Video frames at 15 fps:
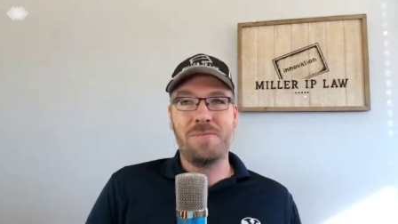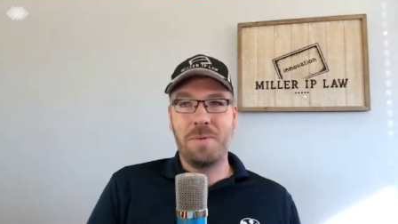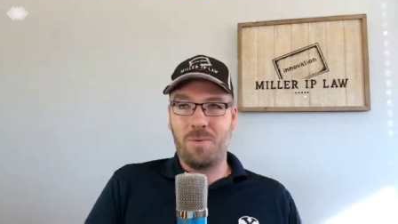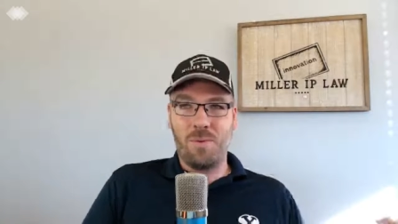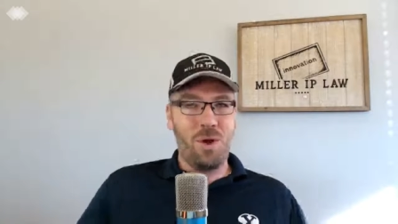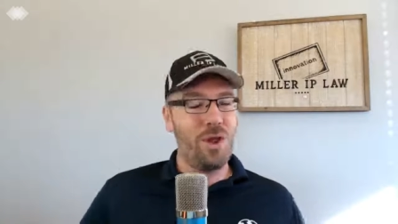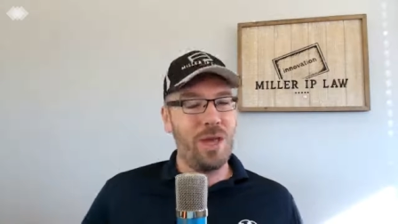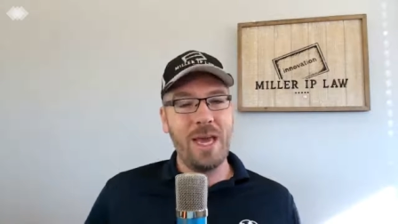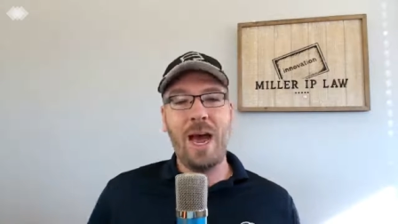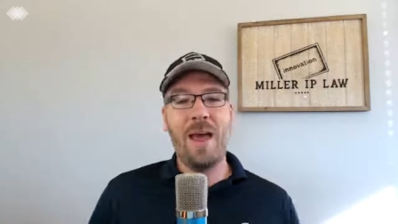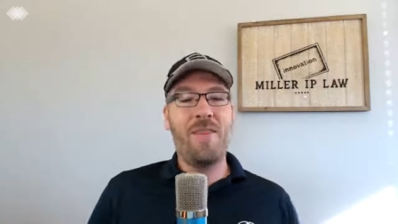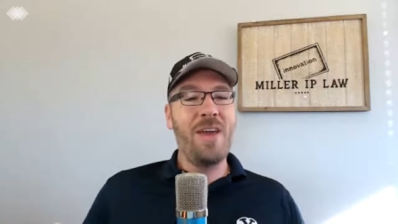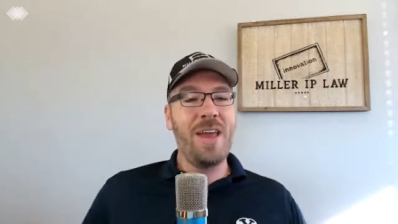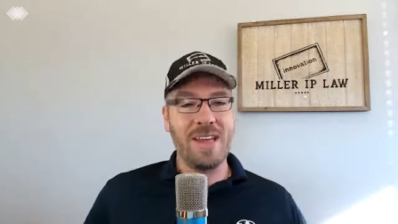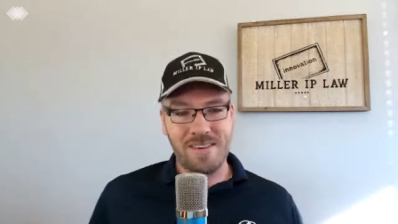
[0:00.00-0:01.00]
But really, I
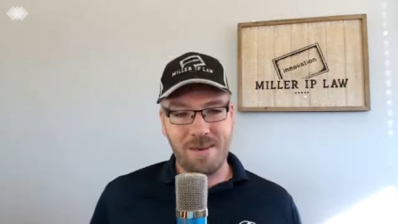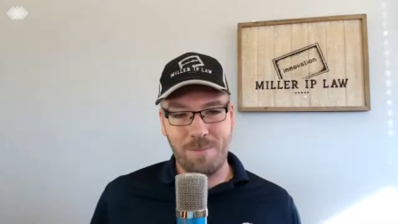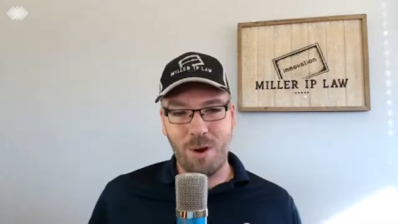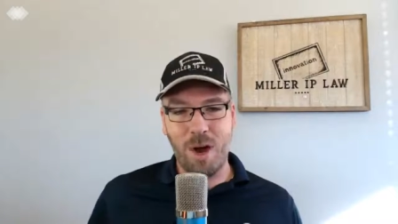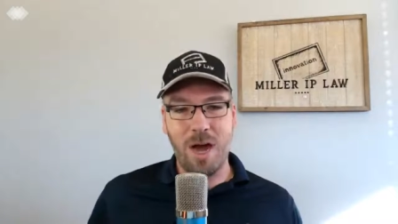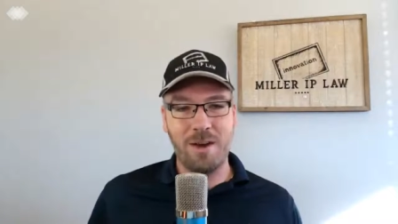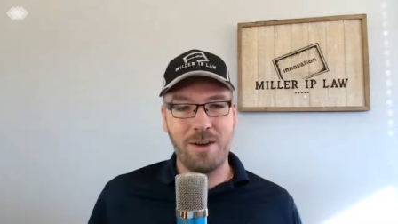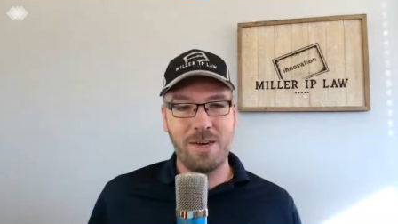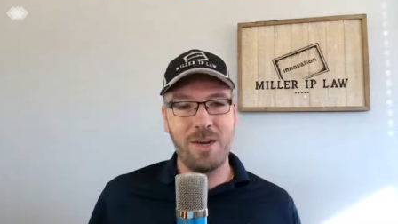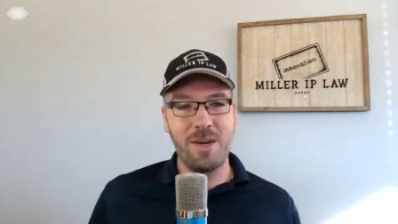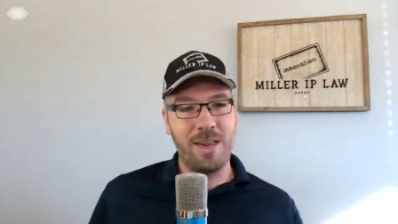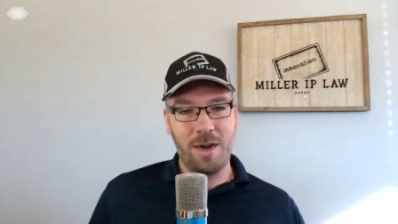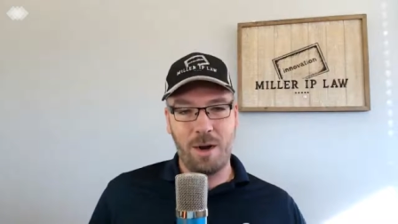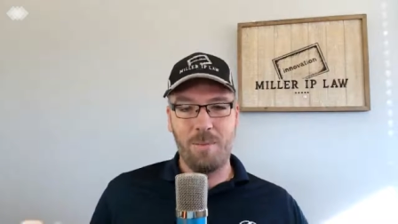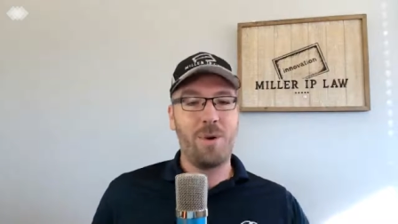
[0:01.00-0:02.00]
think it's a broader and
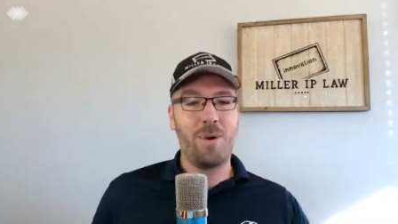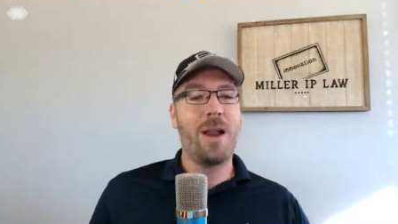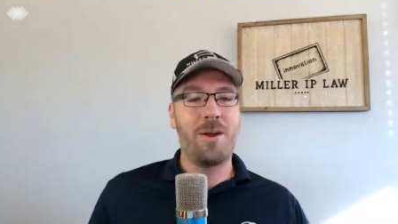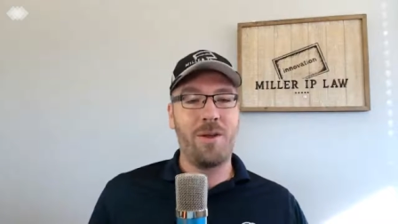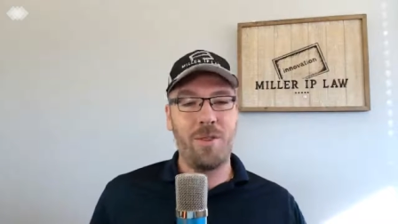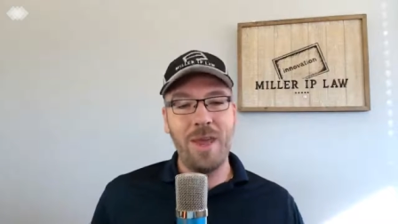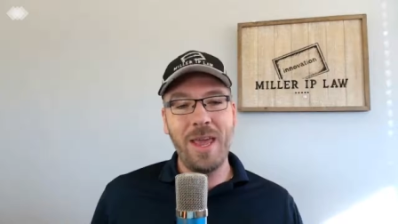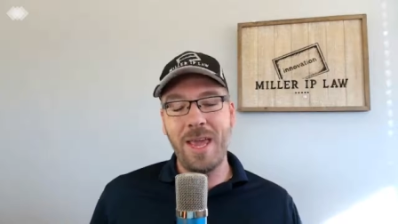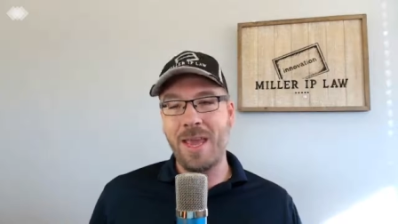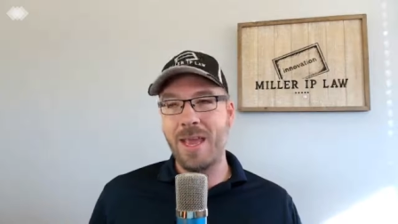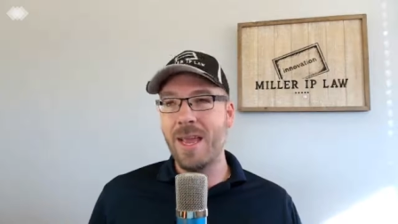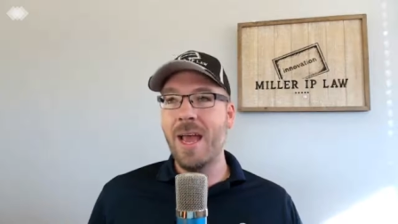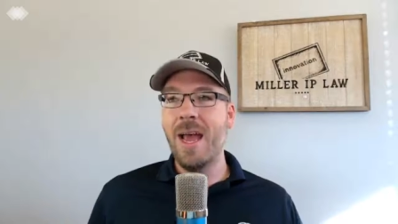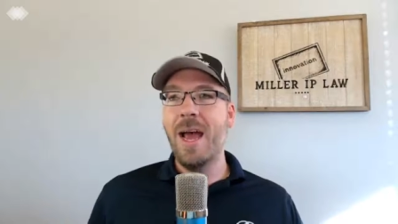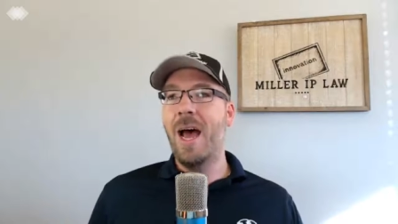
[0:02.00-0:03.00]
you know broader
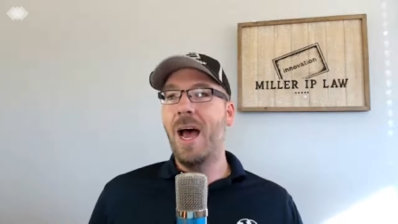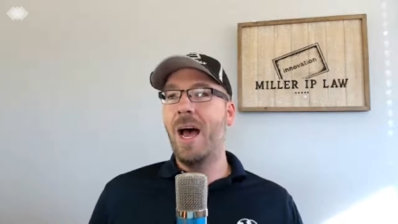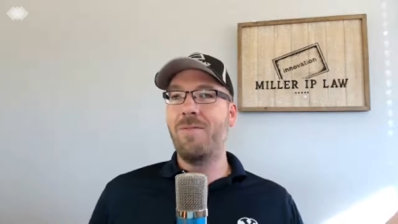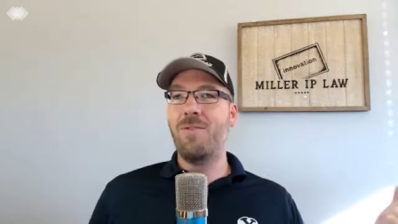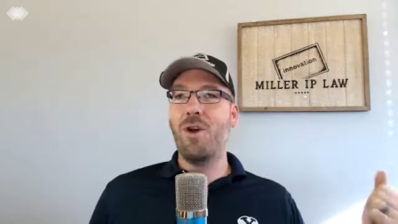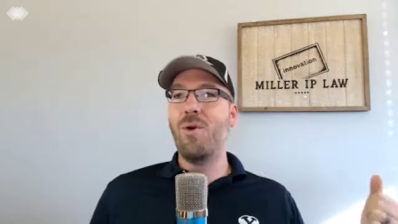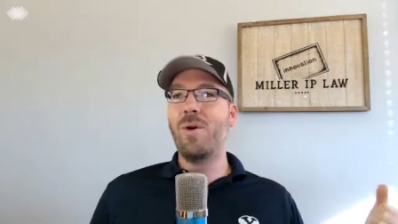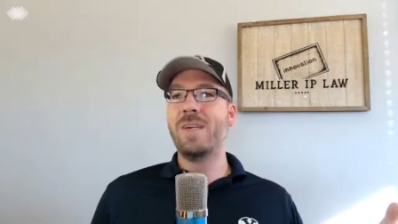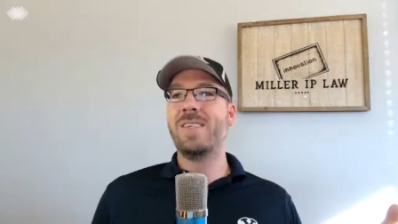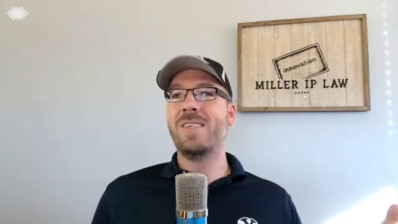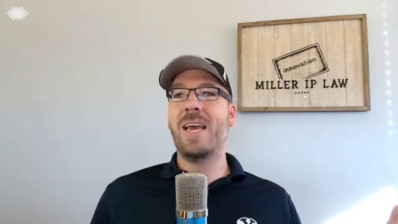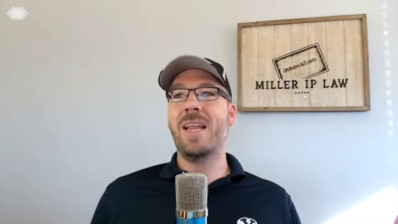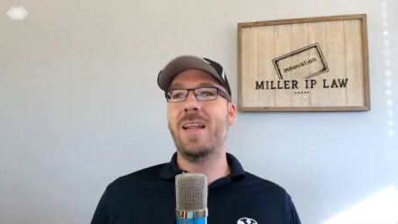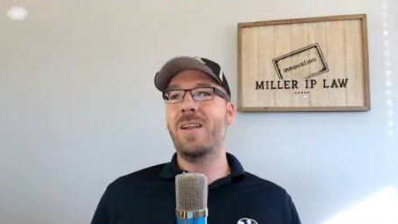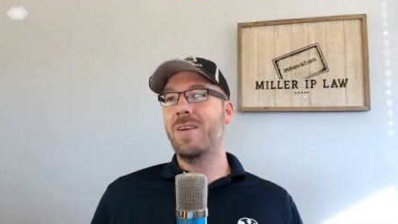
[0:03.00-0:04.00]
thing. Uh, if you're always
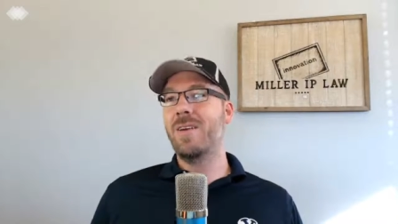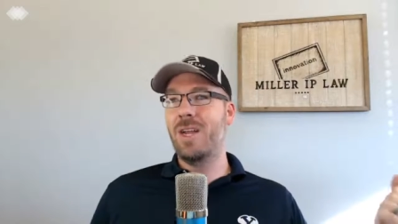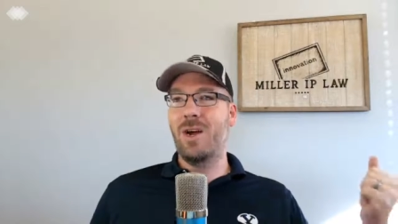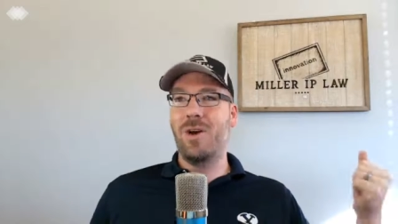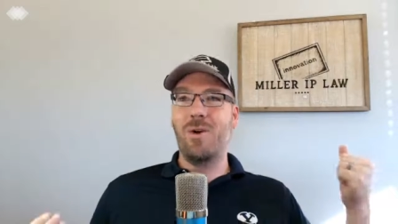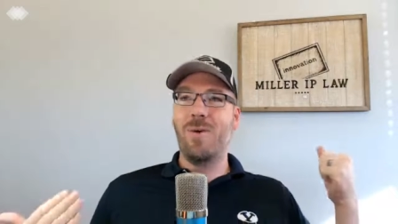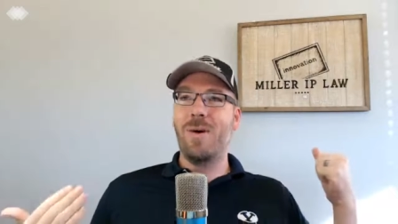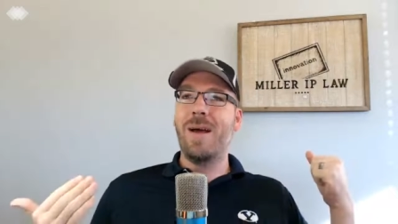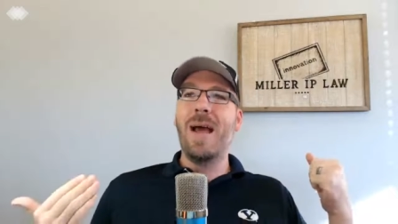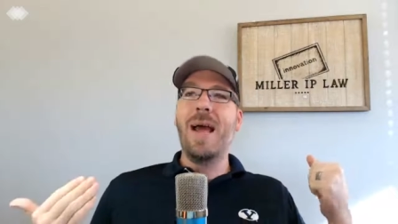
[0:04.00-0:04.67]
saying you know